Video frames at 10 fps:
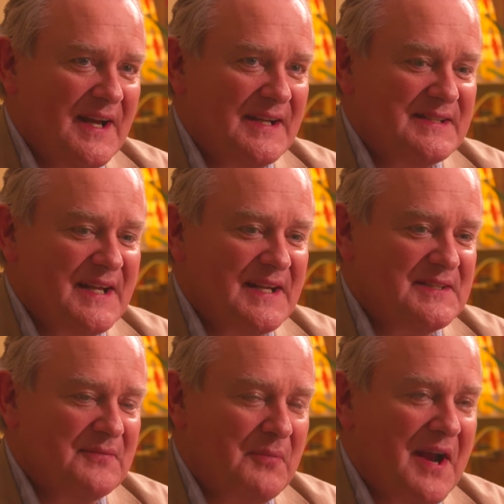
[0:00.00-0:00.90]
and
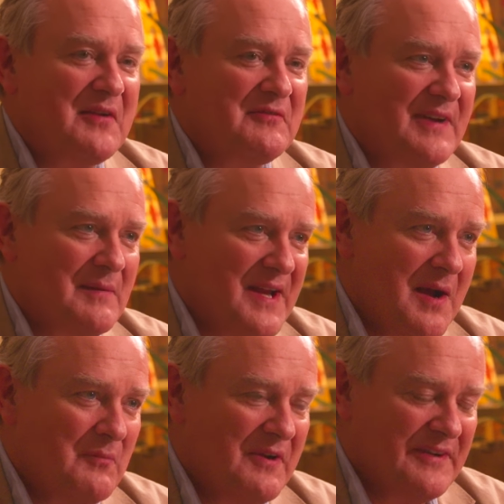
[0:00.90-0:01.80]
takes the Brown family
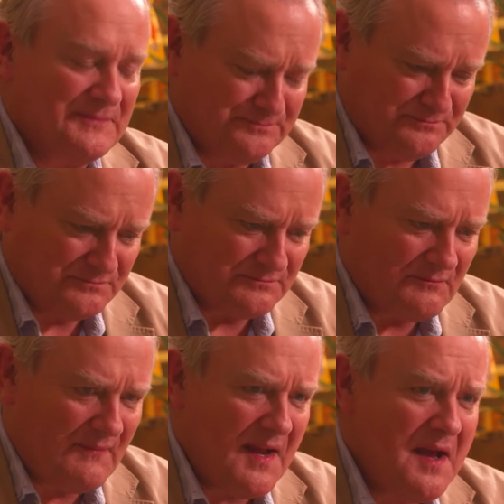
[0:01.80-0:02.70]
upriver,
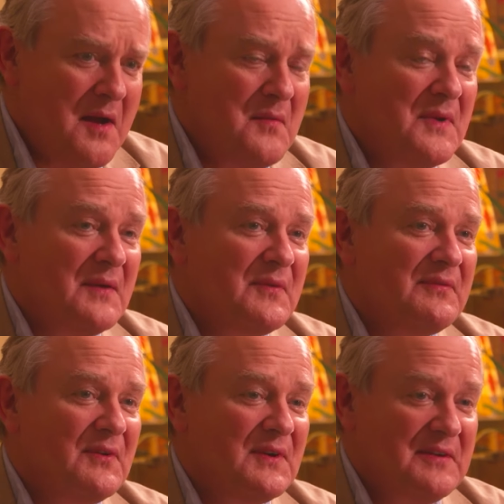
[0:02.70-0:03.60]
um, and
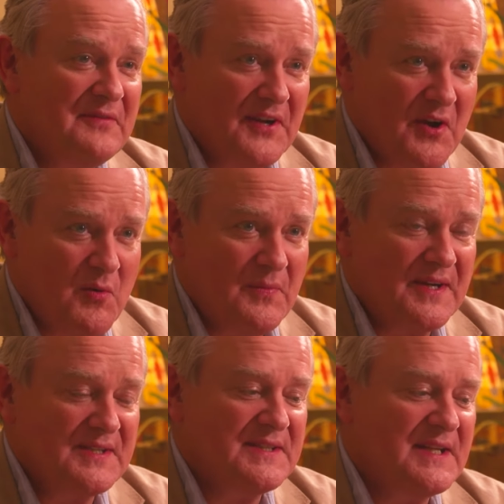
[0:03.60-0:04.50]
we've got Olivia Colman as